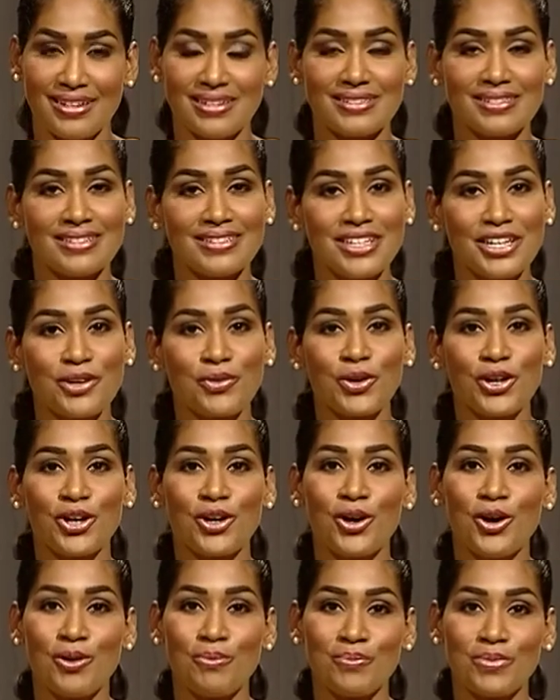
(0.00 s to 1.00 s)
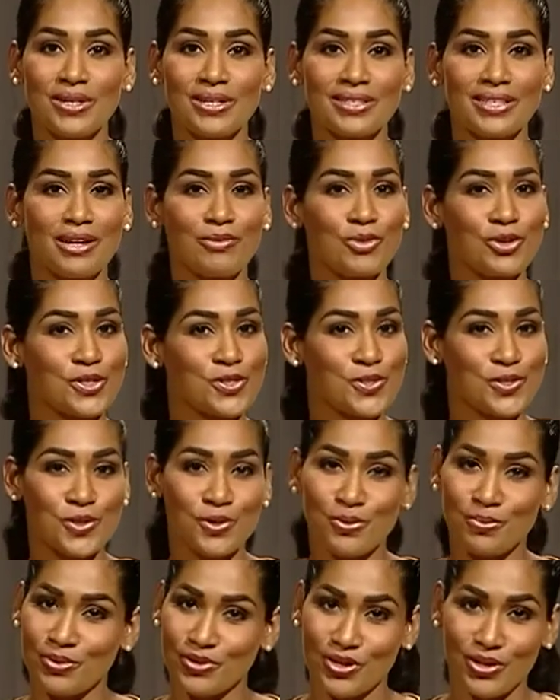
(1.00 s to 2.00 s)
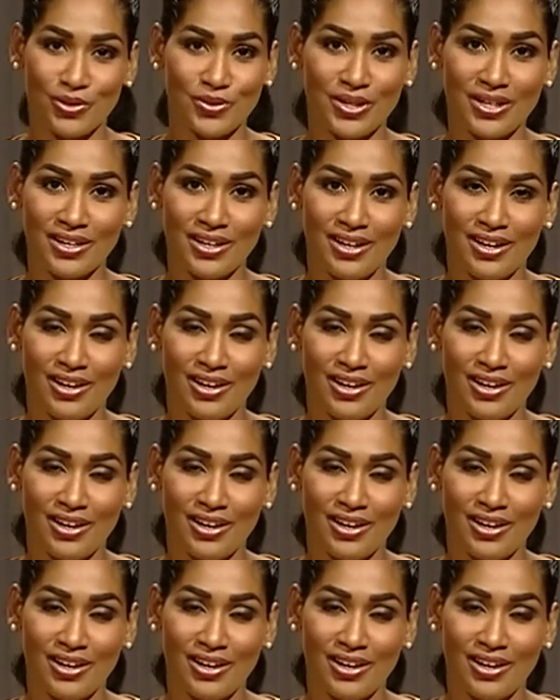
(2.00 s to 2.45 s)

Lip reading: Today, we're humbled and we're so proud